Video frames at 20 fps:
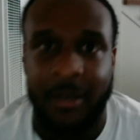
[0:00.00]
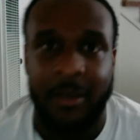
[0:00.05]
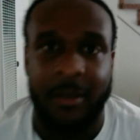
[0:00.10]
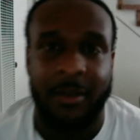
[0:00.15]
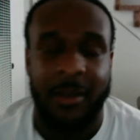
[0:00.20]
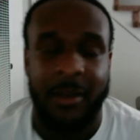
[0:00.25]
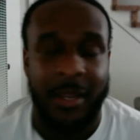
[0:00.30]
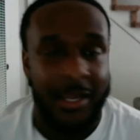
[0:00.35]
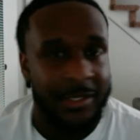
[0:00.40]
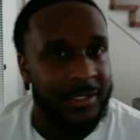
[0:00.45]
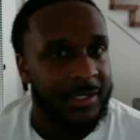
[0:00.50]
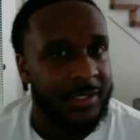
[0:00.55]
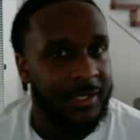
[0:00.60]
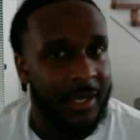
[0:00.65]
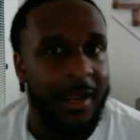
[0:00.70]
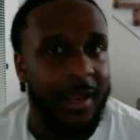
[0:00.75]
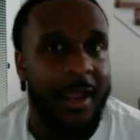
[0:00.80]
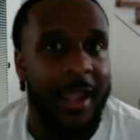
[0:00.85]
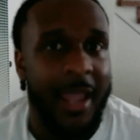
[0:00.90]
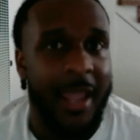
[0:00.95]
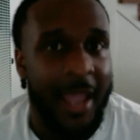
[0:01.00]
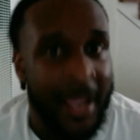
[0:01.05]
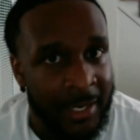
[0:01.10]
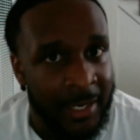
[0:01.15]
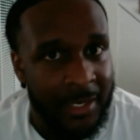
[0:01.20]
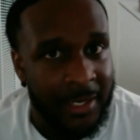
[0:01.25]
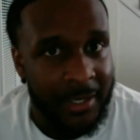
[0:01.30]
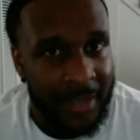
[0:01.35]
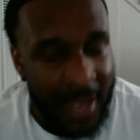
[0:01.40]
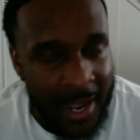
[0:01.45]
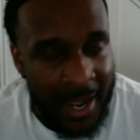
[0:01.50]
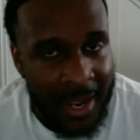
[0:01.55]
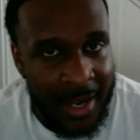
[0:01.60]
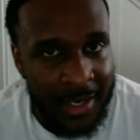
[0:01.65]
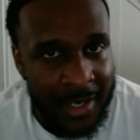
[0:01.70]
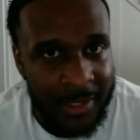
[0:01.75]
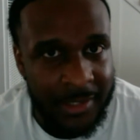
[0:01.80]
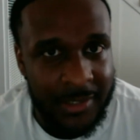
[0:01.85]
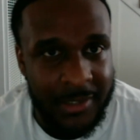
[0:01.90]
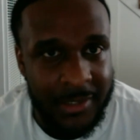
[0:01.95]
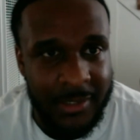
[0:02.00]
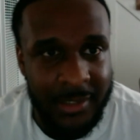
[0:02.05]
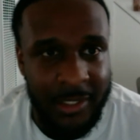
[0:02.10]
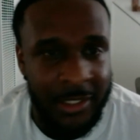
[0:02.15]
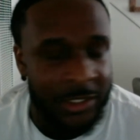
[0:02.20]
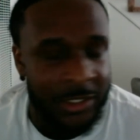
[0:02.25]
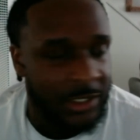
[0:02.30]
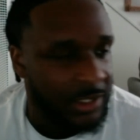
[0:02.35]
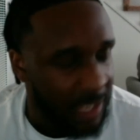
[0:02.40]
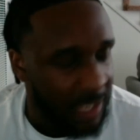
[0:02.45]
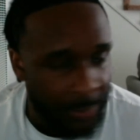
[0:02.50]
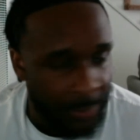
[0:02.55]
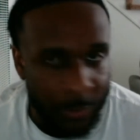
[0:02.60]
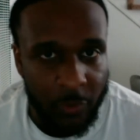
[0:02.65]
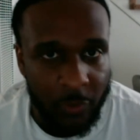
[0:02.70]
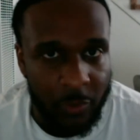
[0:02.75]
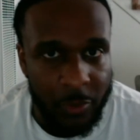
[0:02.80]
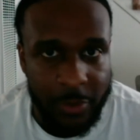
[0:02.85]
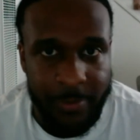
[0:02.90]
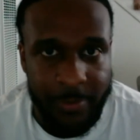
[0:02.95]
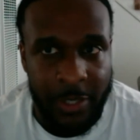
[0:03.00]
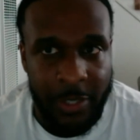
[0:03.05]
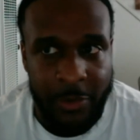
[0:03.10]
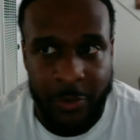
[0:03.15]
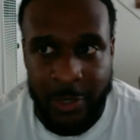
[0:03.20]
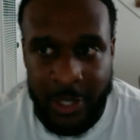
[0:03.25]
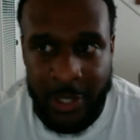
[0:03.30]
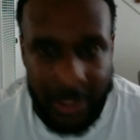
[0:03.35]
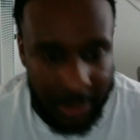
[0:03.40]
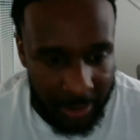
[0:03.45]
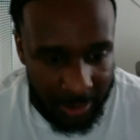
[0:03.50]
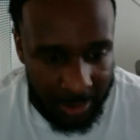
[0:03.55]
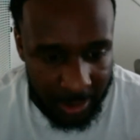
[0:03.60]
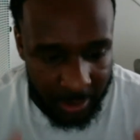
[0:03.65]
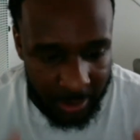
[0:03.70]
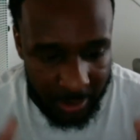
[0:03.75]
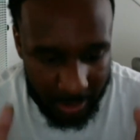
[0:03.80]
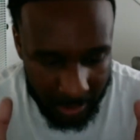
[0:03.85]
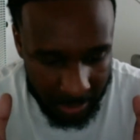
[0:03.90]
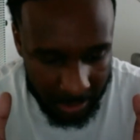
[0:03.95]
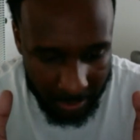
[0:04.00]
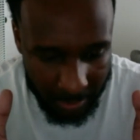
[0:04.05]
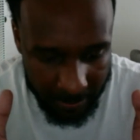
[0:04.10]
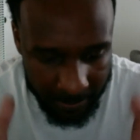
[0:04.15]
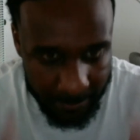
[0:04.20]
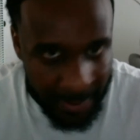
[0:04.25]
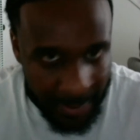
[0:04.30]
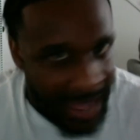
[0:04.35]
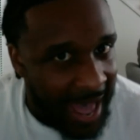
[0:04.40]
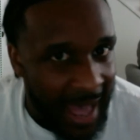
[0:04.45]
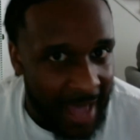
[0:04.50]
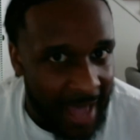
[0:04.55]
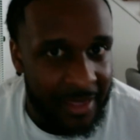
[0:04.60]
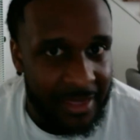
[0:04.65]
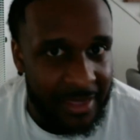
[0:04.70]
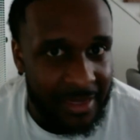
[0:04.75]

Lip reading: It's 8 days. It's simple rudimentary math.